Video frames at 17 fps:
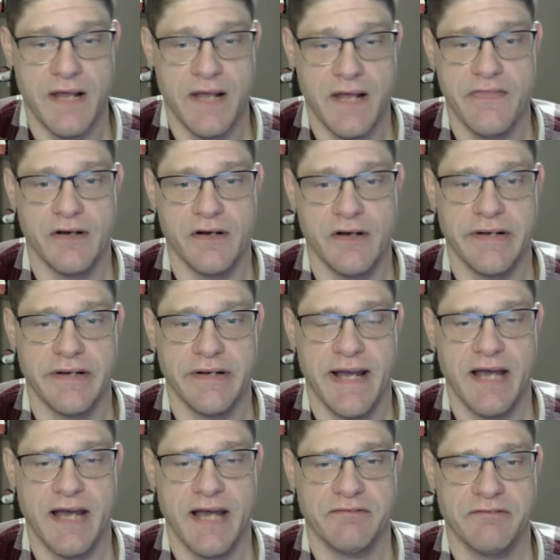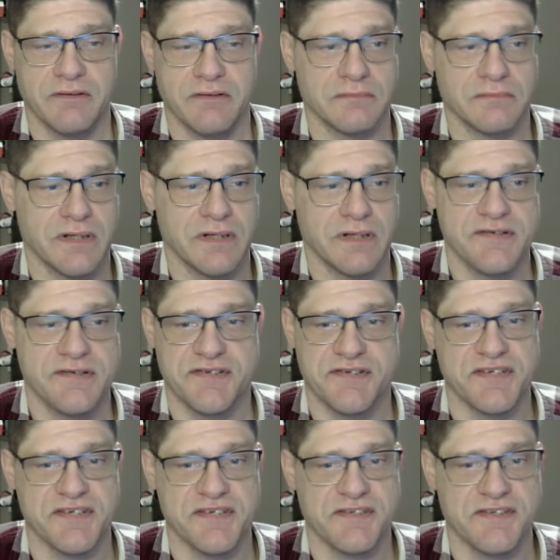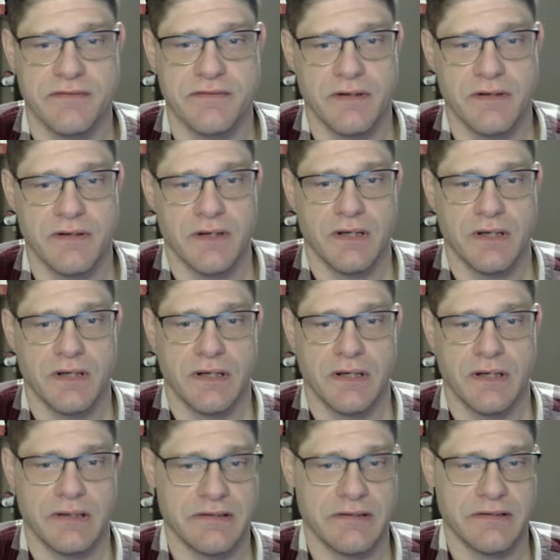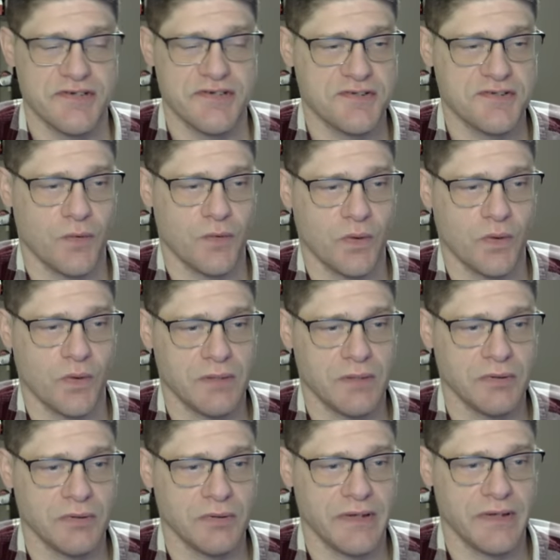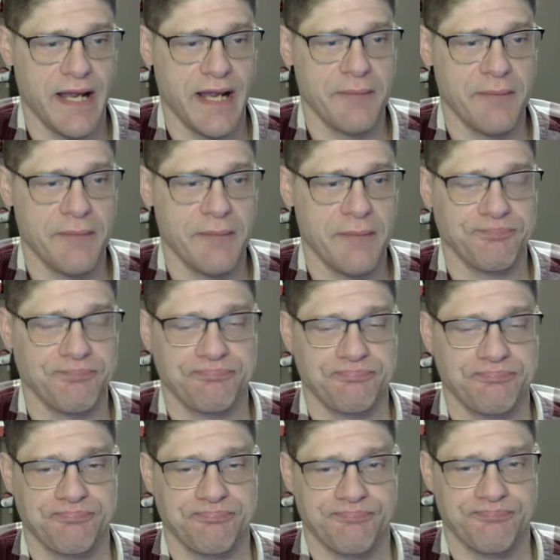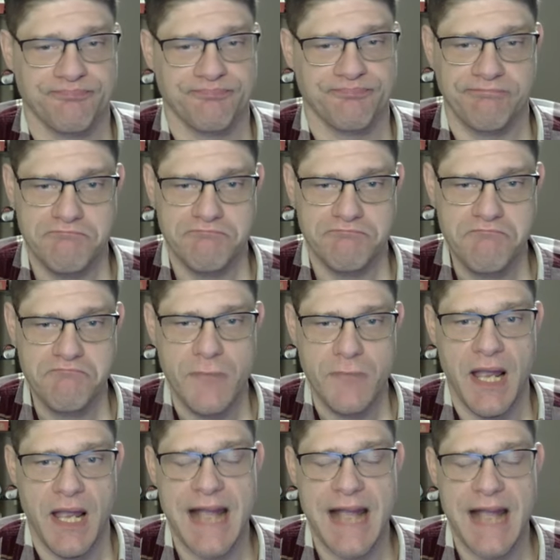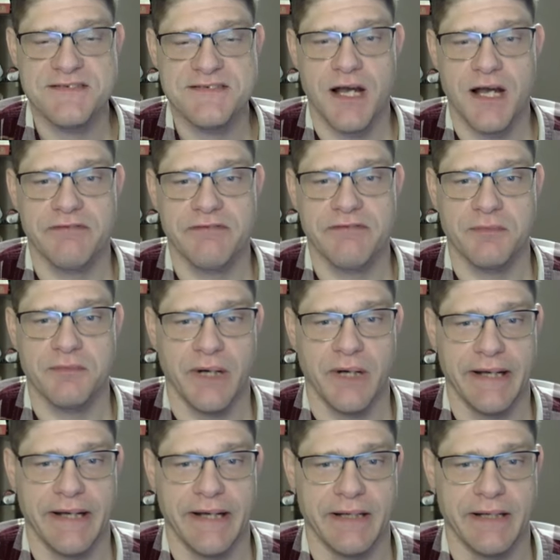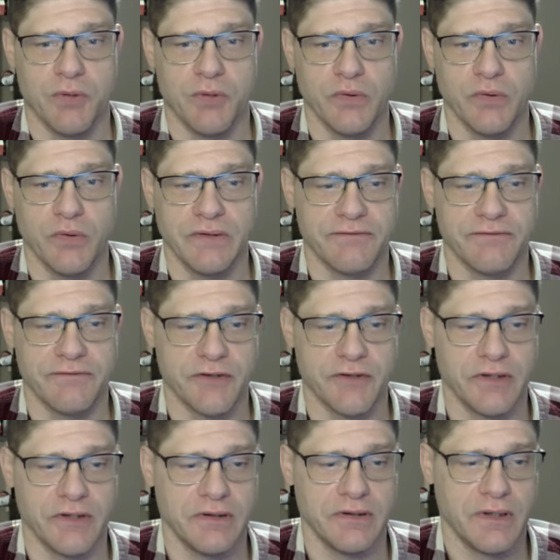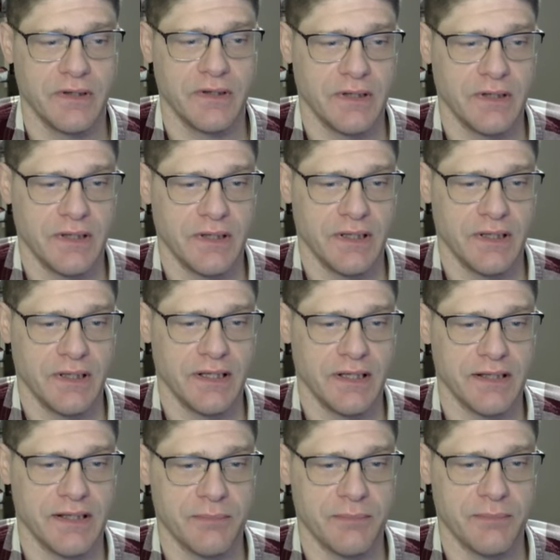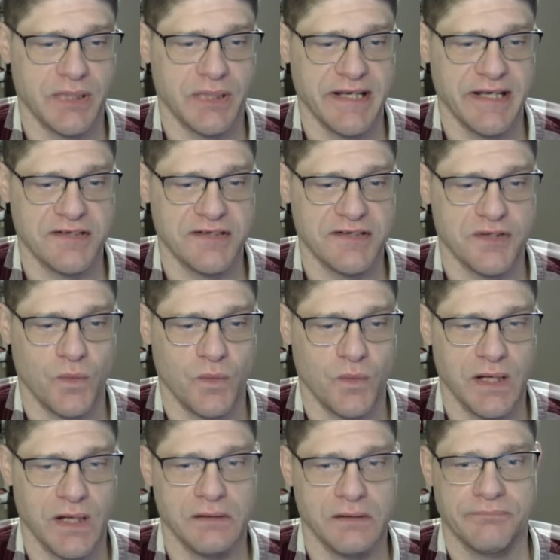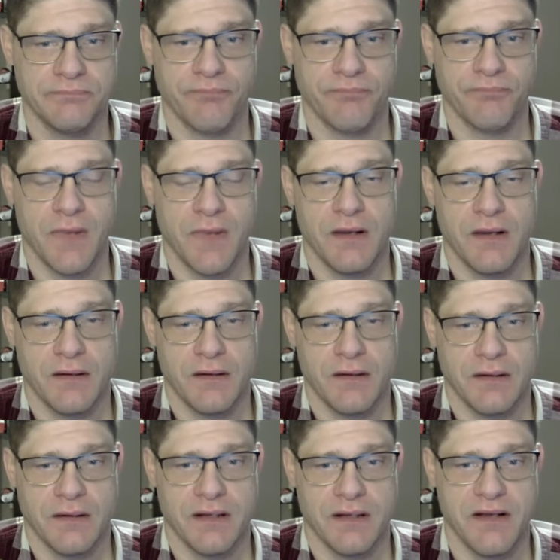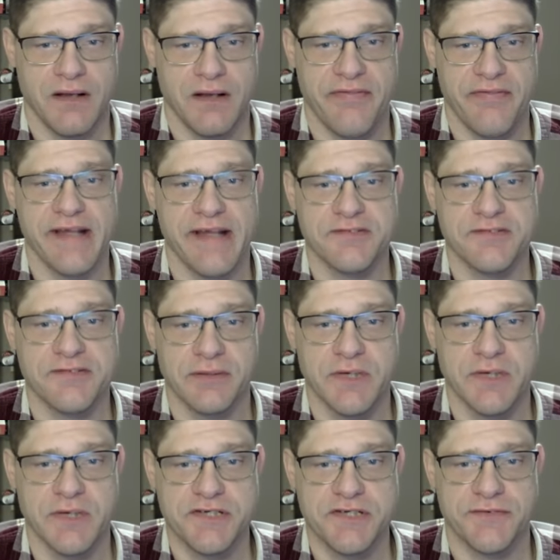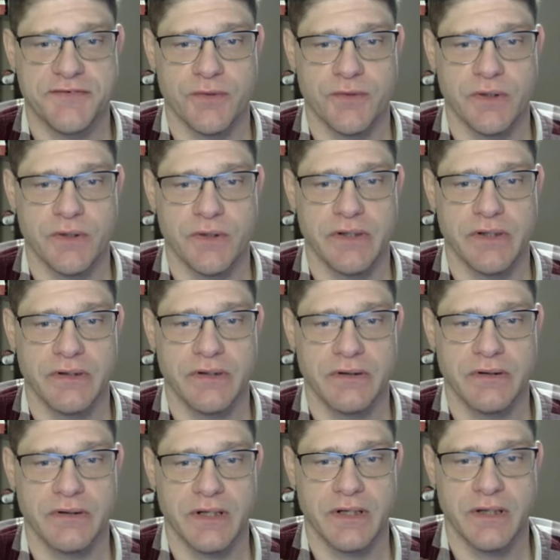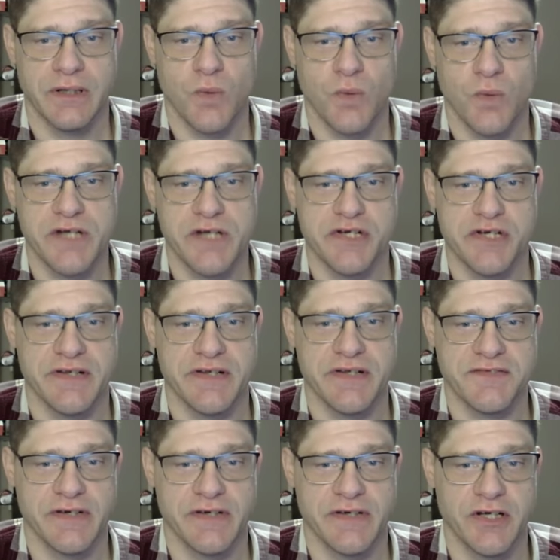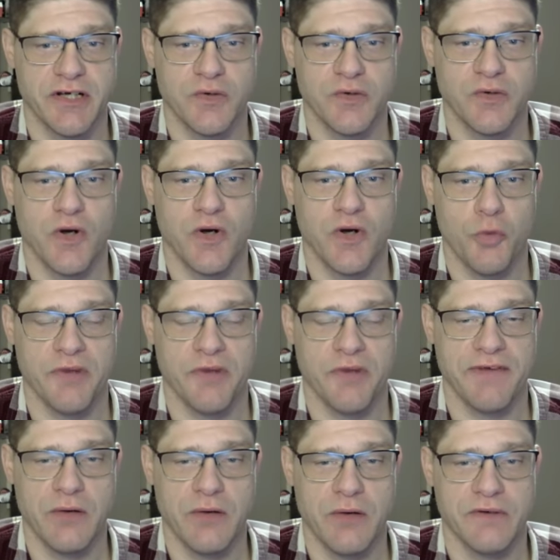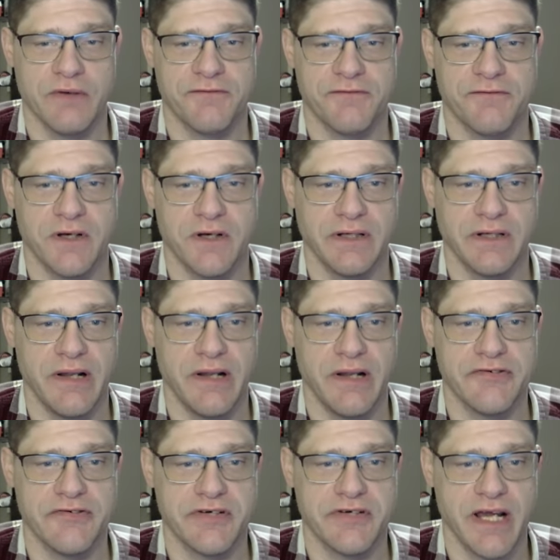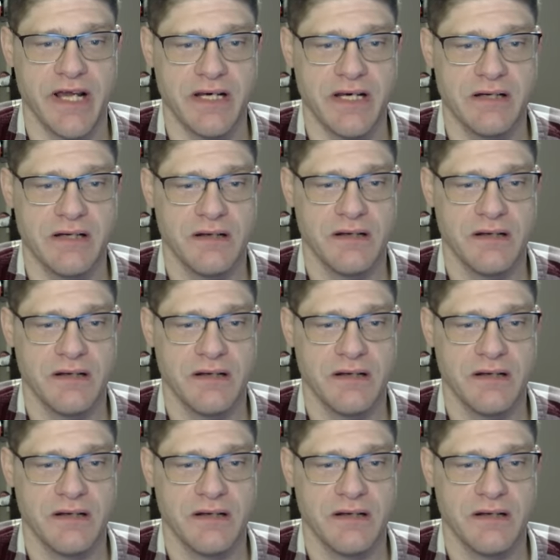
there you have it. It's just just a horrible game. Hats off to my opponent for uh, playing so well. Uh, thanks very much for uh, watching this video. I hope you found it fun and entertaining.